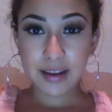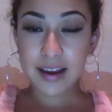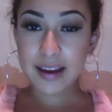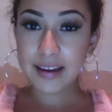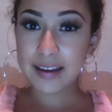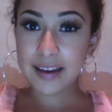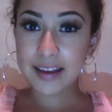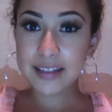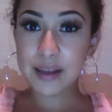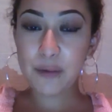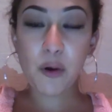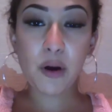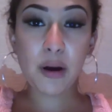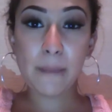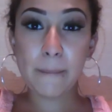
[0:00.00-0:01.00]
Hi guys, and
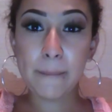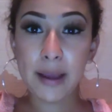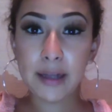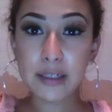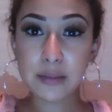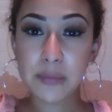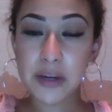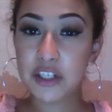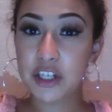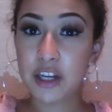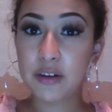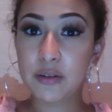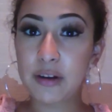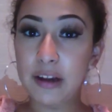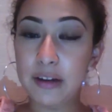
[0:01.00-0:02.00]
welcome back to my
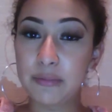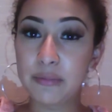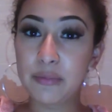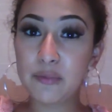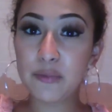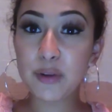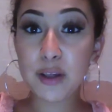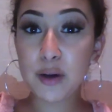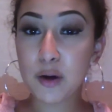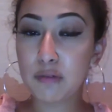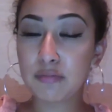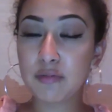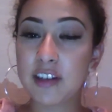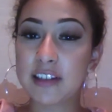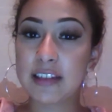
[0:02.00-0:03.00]
channel. I really hope
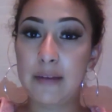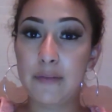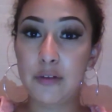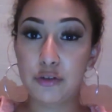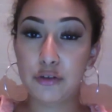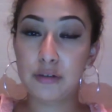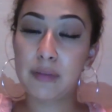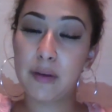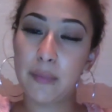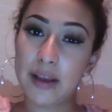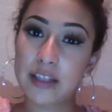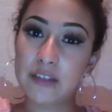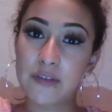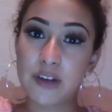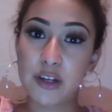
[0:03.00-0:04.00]
you guys have enjoyed my
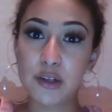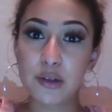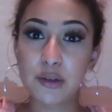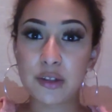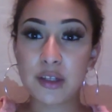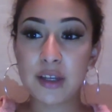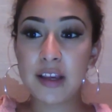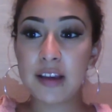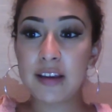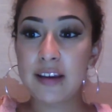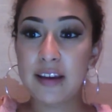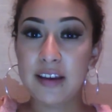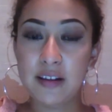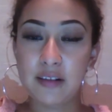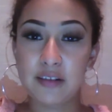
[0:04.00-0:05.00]
past videos.
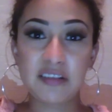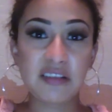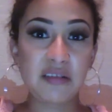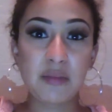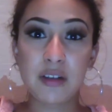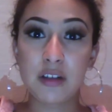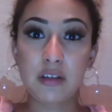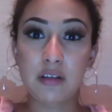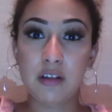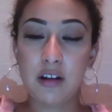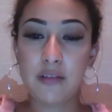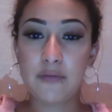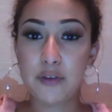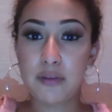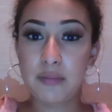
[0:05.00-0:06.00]
It honestly means a
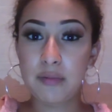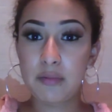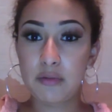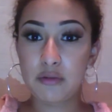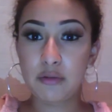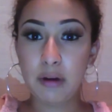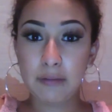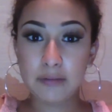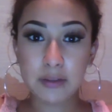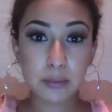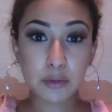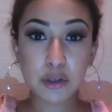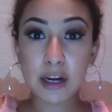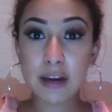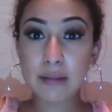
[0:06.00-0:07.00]
lot for the people who have
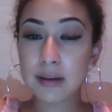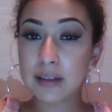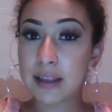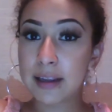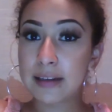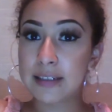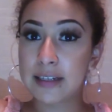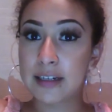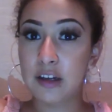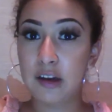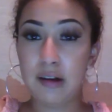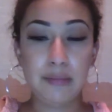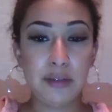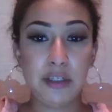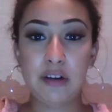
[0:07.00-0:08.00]
subscribed and liked and
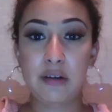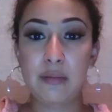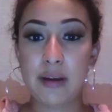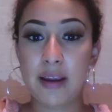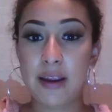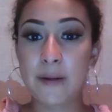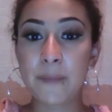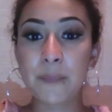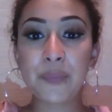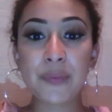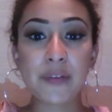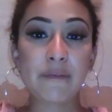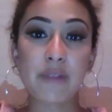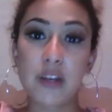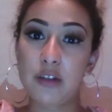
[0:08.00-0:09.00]
commented on my
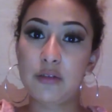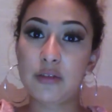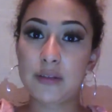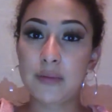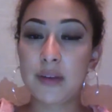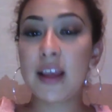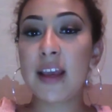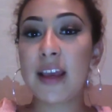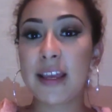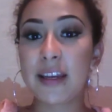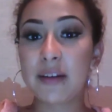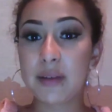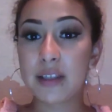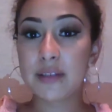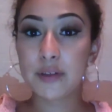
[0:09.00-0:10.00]
videos.
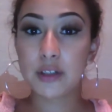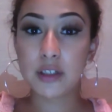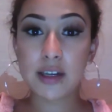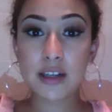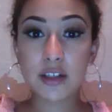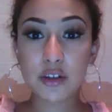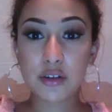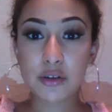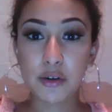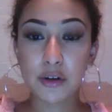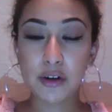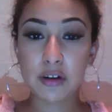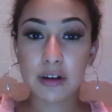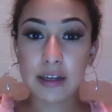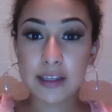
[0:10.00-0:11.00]
Anyways, for today's
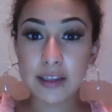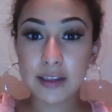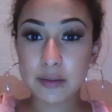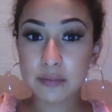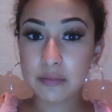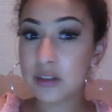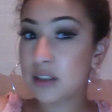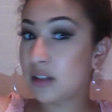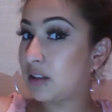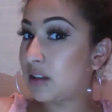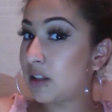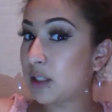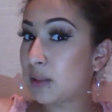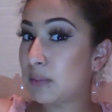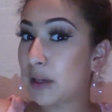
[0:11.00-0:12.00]
tutorial, I did
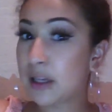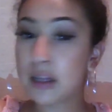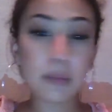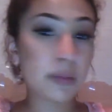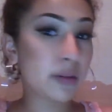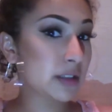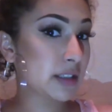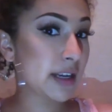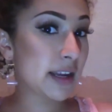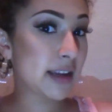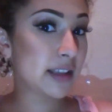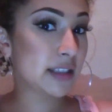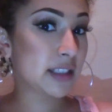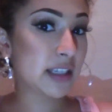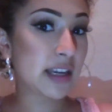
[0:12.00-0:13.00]
this makeup look today.
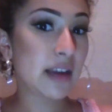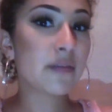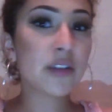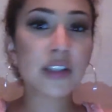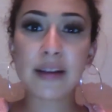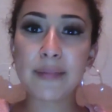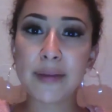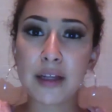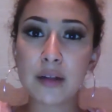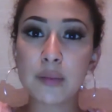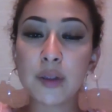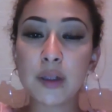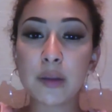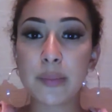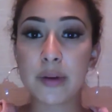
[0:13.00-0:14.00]
It's an everyday makeup
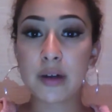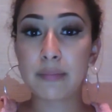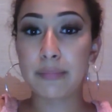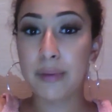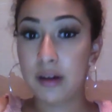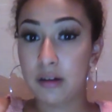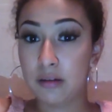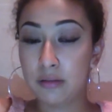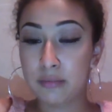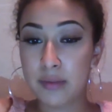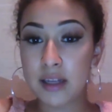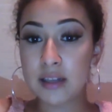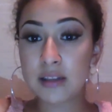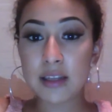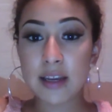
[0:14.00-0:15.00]
look, but by all
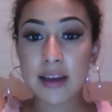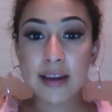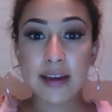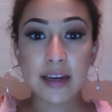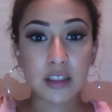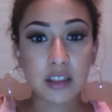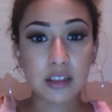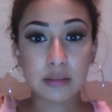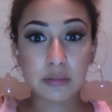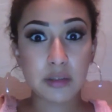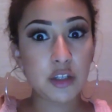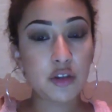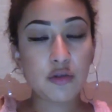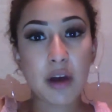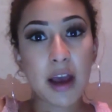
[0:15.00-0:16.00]
means, it's not
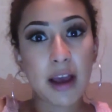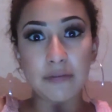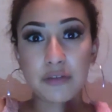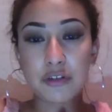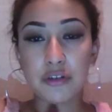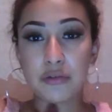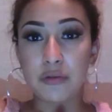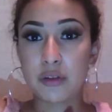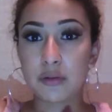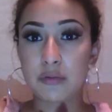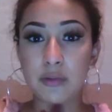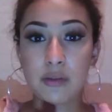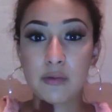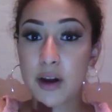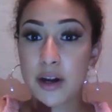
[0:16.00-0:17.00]
something you have to do. It's
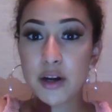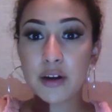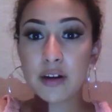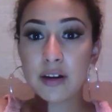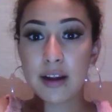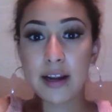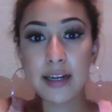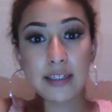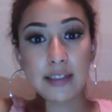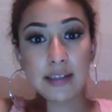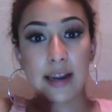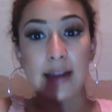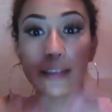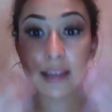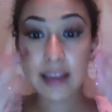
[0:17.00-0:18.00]
required. I did
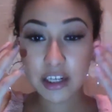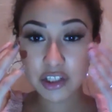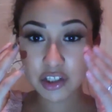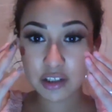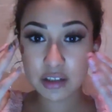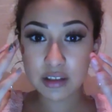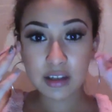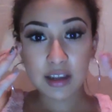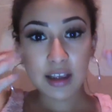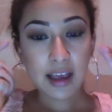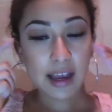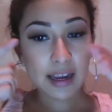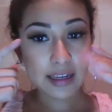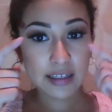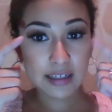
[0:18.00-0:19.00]
add lashes.
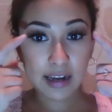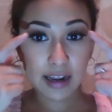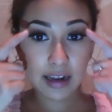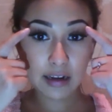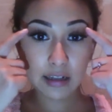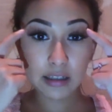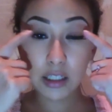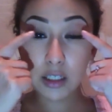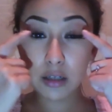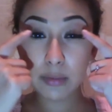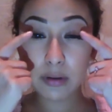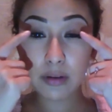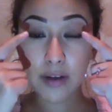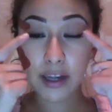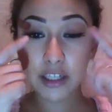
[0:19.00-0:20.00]
I did add a little
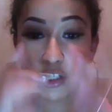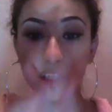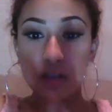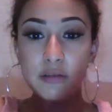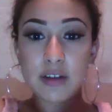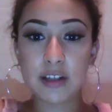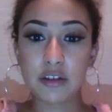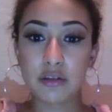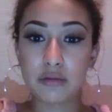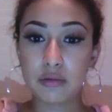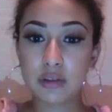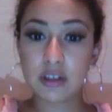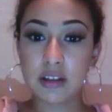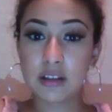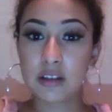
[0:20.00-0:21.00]
bit of eyeshadow, as you will
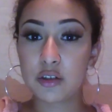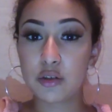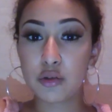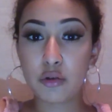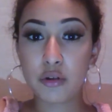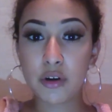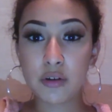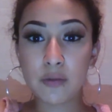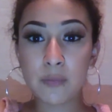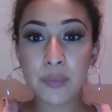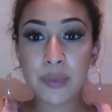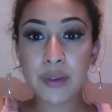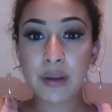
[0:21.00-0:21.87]
see in the tutorial.